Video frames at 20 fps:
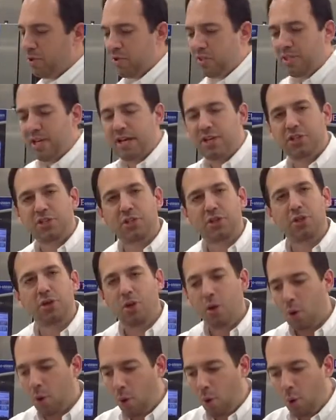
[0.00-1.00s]
slicer
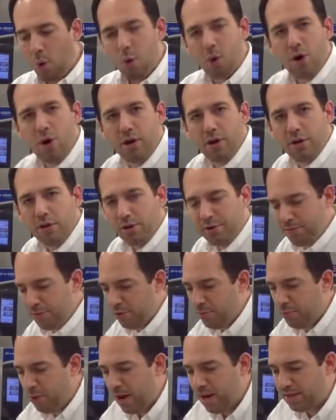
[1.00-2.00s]
or your
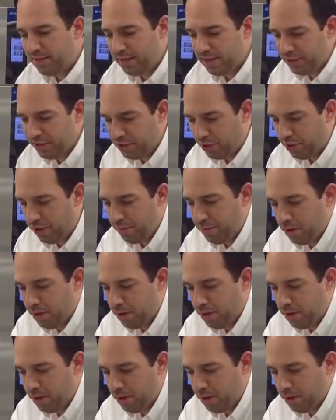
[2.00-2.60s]
food processor,